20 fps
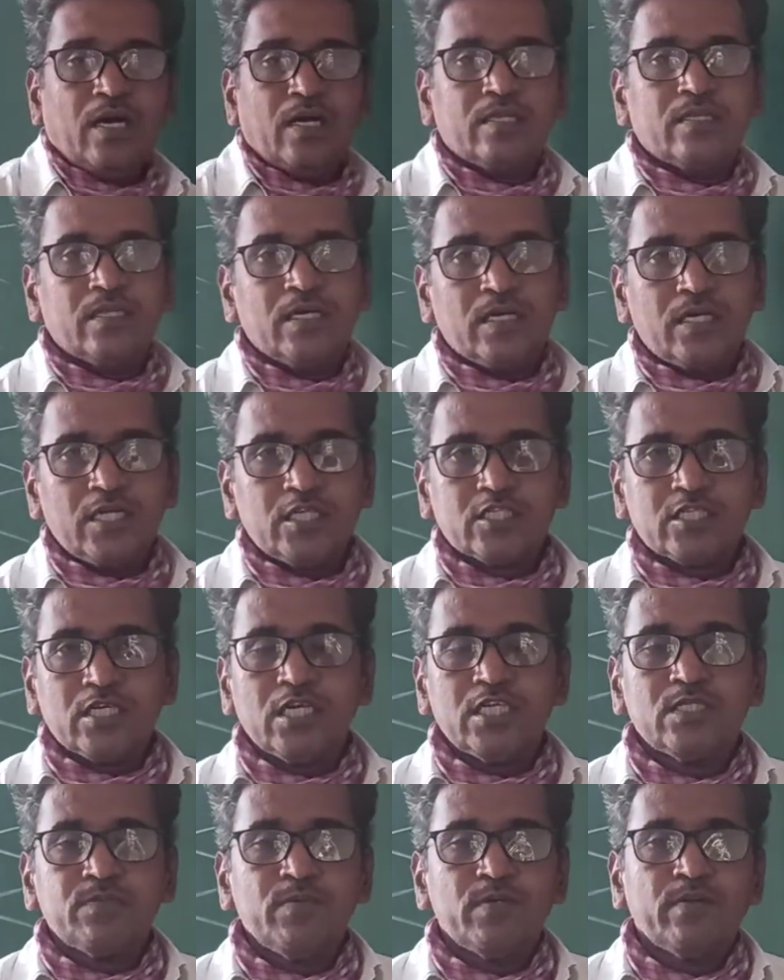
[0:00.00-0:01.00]
The distance
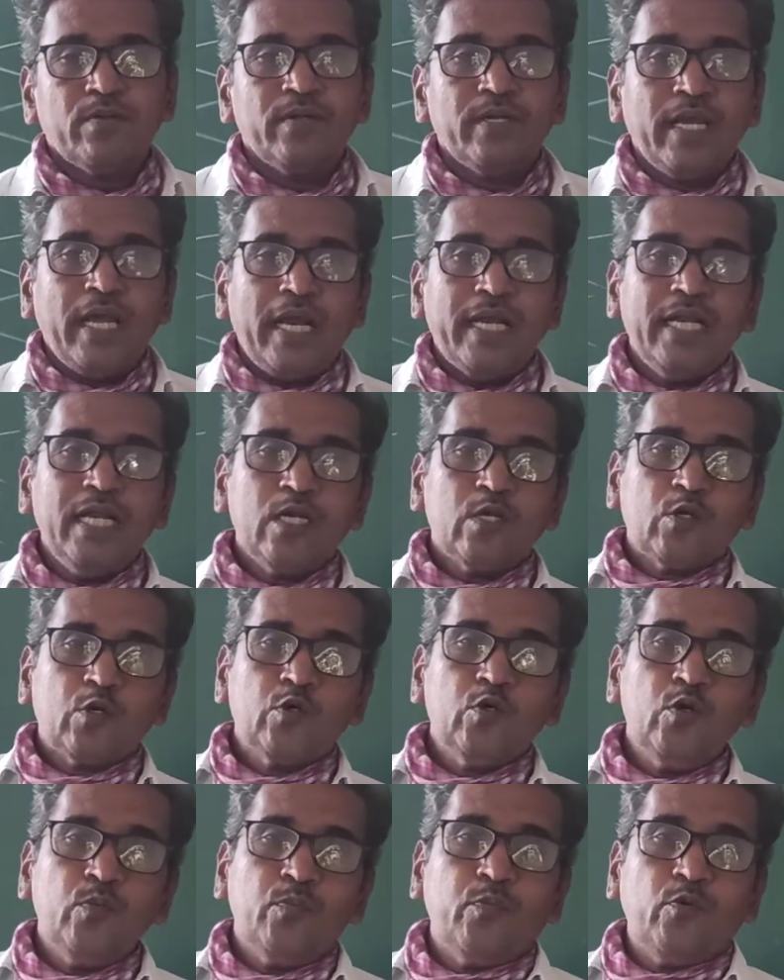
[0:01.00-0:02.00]
between any
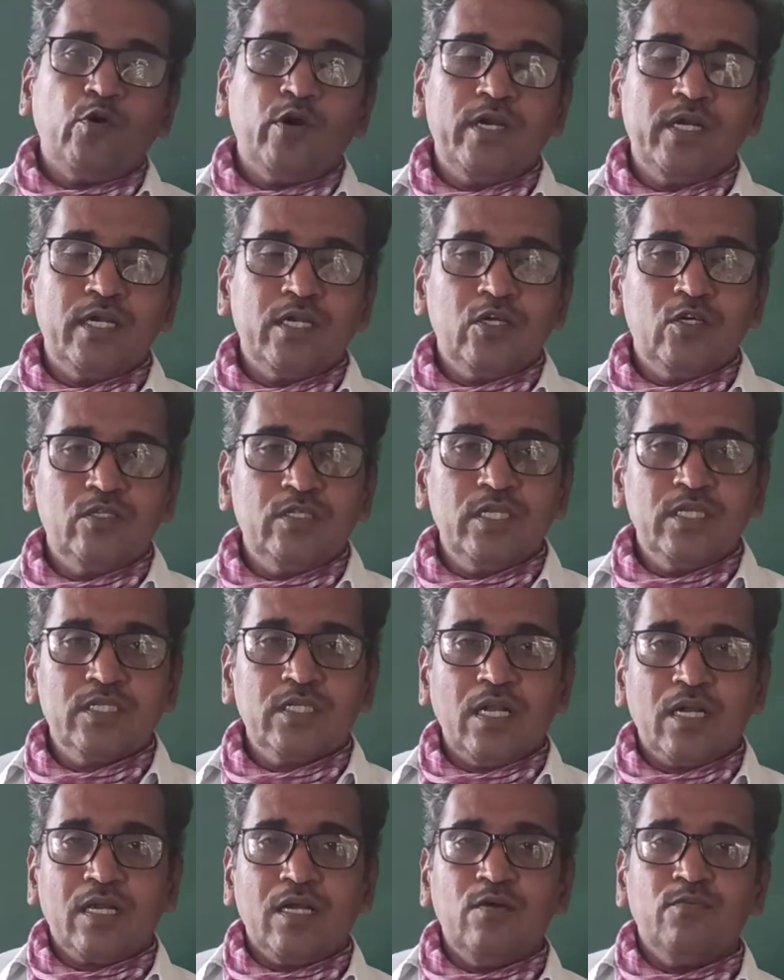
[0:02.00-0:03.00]
two points on the
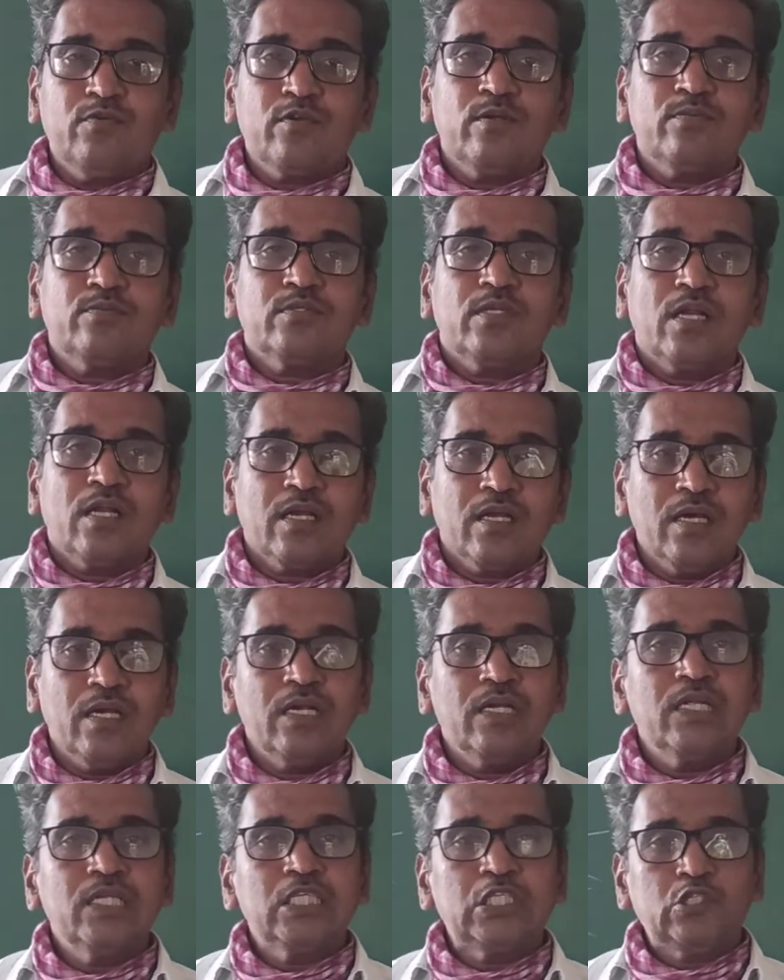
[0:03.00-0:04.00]
circumference of
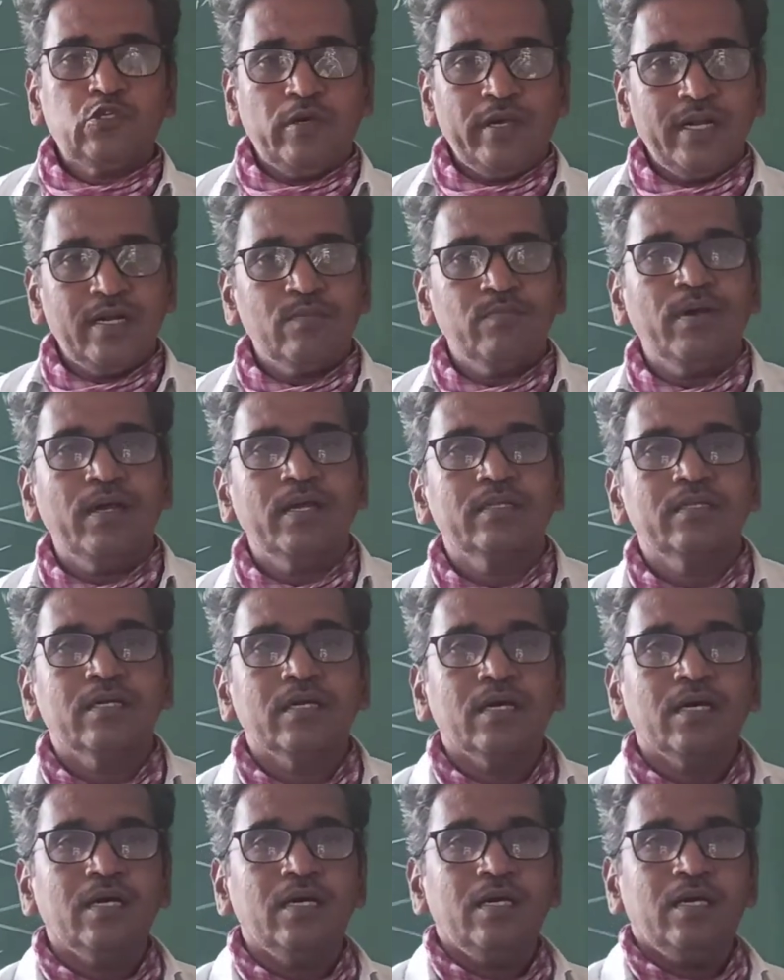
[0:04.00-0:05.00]
circle joined by
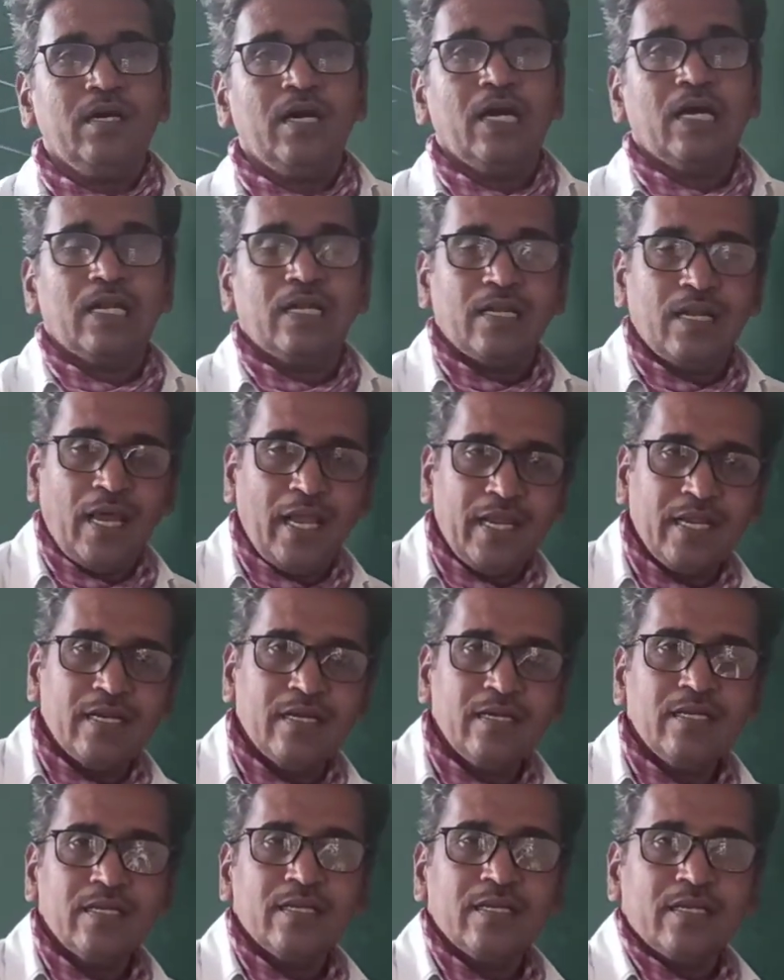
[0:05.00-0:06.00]
the
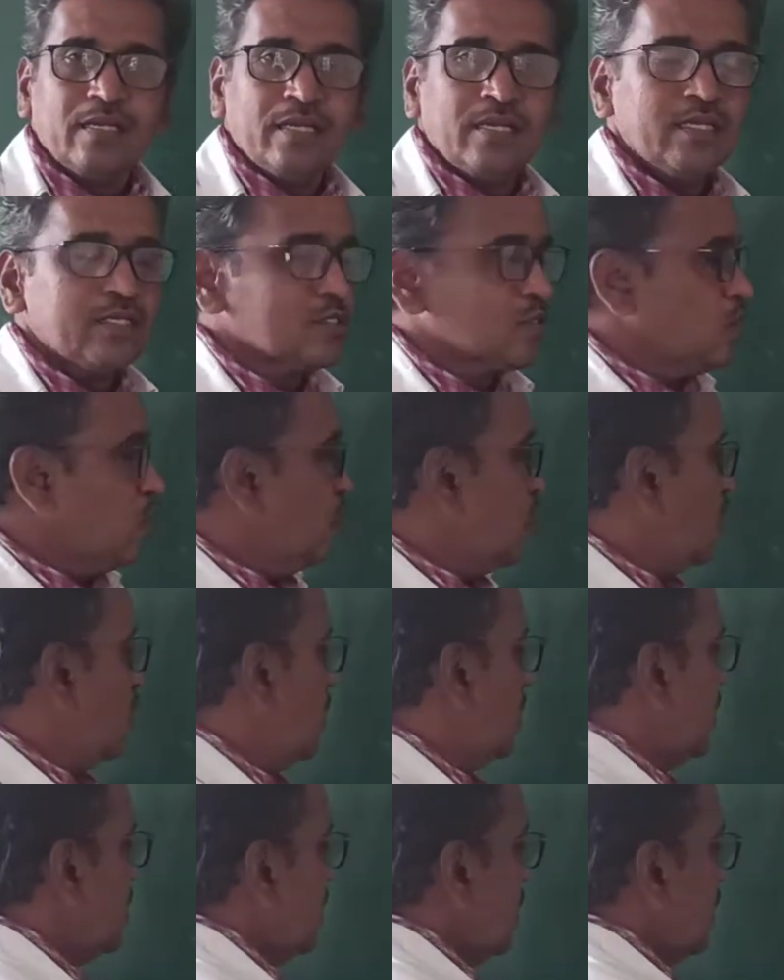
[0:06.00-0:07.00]
line is called